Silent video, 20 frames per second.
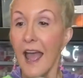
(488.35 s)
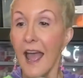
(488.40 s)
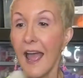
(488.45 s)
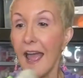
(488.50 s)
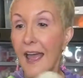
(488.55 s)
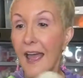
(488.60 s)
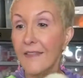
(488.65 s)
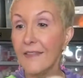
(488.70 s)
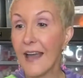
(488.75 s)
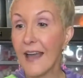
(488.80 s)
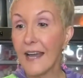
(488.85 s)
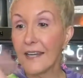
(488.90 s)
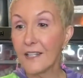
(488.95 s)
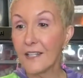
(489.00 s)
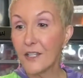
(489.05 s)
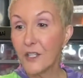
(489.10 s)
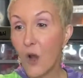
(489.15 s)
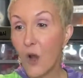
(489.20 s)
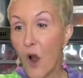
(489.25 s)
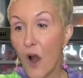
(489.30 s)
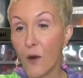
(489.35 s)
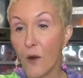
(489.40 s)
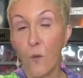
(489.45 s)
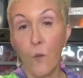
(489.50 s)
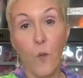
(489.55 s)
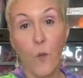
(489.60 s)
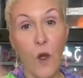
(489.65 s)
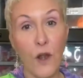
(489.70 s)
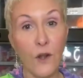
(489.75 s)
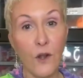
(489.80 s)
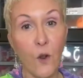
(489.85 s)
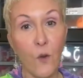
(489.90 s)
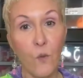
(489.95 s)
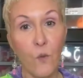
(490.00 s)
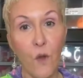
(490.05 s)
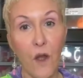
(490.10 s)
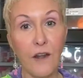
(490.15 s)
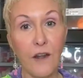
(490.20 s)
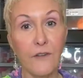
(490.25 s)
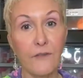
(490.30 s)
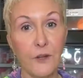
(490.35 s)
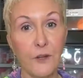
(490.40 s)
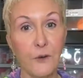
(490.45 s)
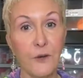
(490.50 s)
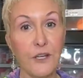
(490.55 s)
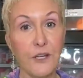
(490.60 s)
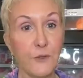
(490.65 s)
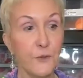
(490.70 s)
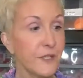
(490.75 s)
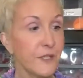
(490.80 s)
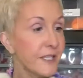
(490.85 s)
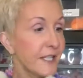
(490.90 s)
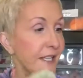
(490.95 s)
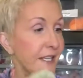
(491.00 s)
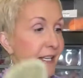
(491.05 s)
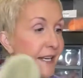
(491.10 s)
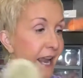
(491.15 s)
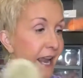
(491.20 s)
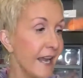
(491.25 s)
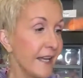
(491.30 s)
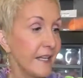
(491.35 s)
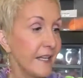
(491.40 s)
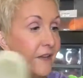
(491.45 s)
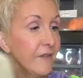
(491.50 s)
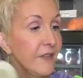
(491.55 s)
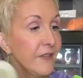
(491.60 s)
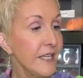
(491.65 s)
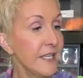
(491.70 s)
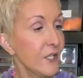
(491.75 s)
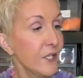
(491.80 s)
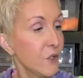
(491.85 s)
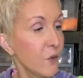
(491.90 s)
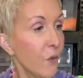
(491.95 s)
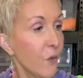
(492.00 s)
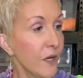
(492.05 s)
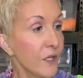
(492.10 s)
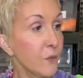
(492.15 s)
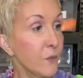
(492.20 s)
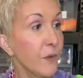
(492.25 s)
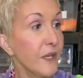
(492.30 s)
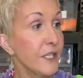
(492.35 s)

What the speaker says: And that is Cart 101 if you're interested in any of these toys.